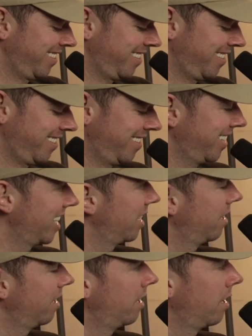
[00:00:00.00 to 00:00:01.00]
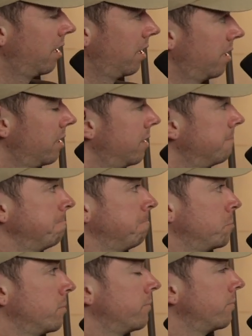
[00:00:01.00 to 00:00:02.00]
So now the
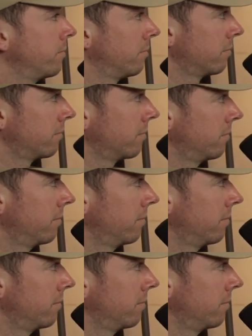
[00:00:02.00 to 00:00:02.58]
next question, I